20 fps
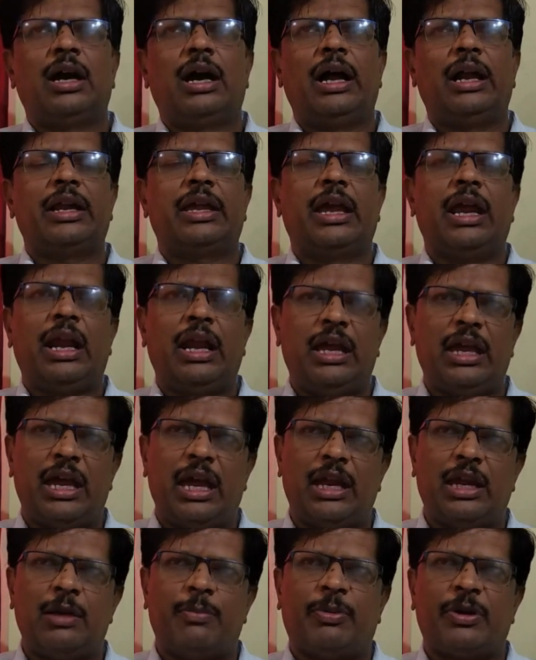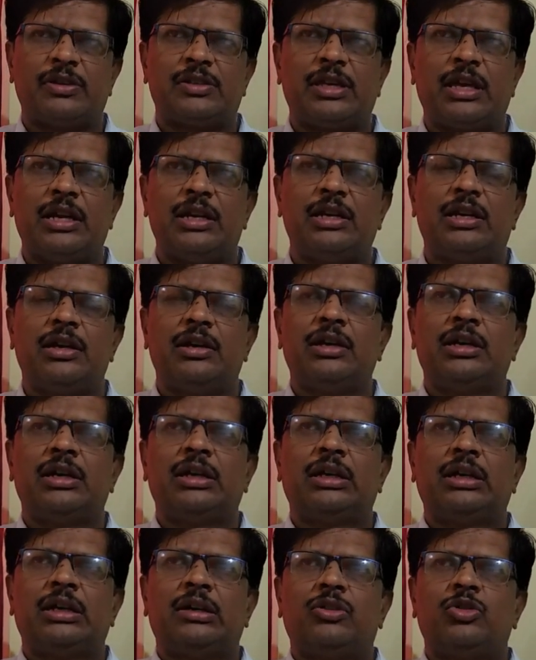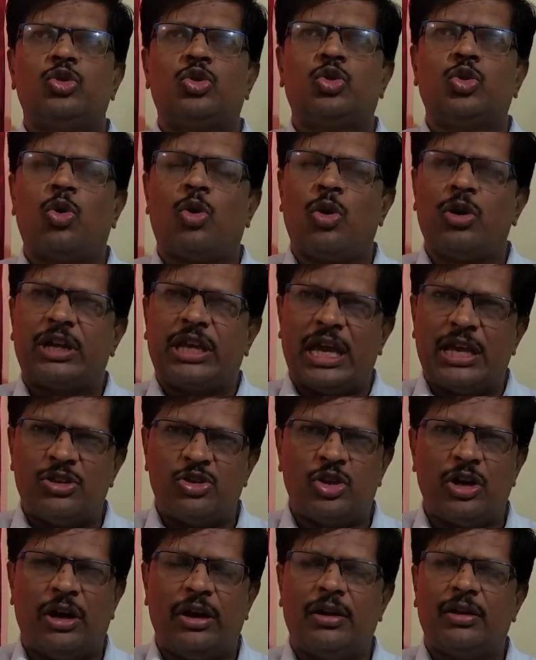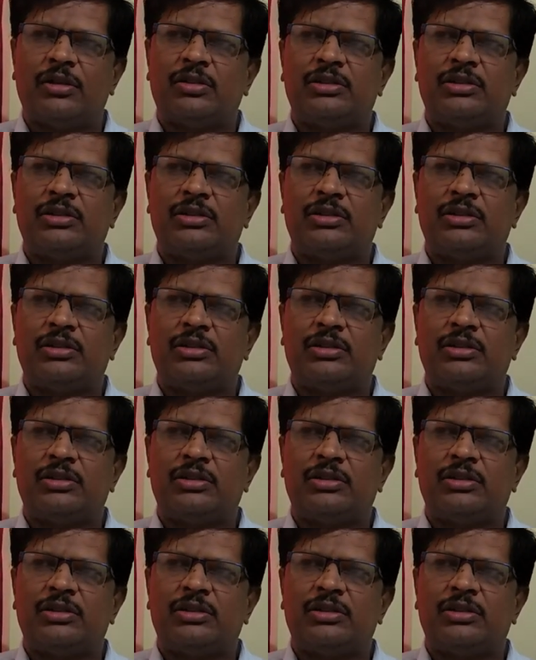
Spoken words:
and getting 80%, don't enjoy.